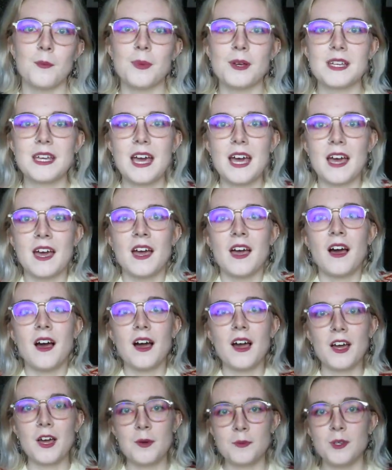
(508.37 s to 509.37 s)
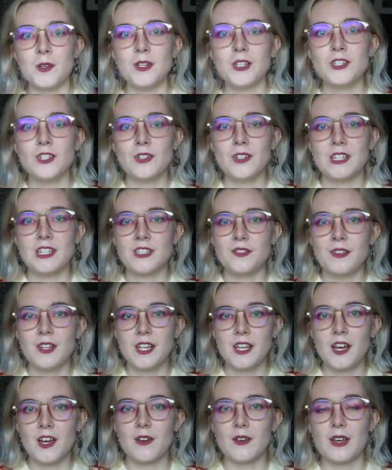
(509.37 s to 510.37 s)
But yeah, I hope you enjoyed this
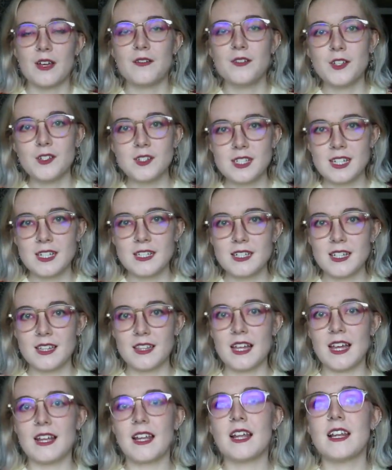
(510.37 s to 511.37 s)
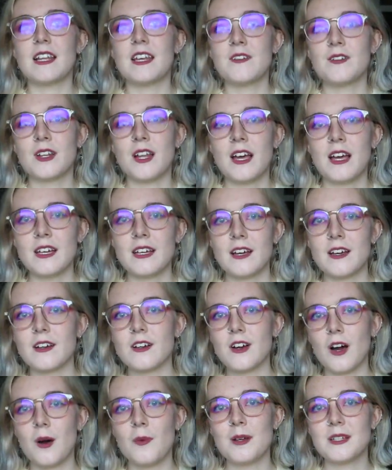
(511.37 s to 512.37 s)
video. If you did, then leave a like
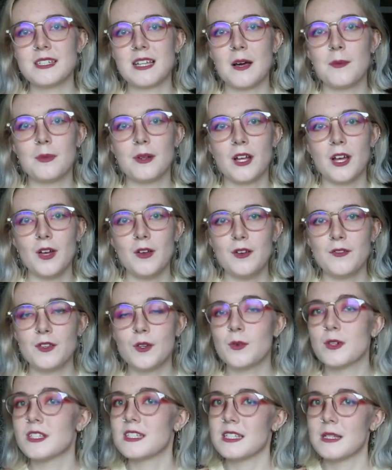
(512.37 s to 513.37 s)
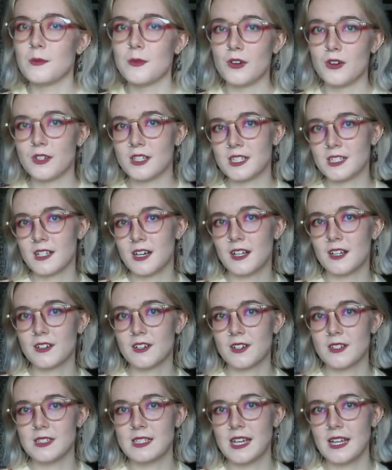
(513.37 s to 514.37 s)
and comment down below if you want to see more of this kind
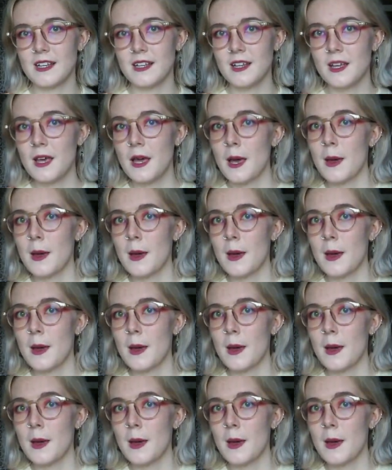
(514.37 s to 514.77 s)
of content.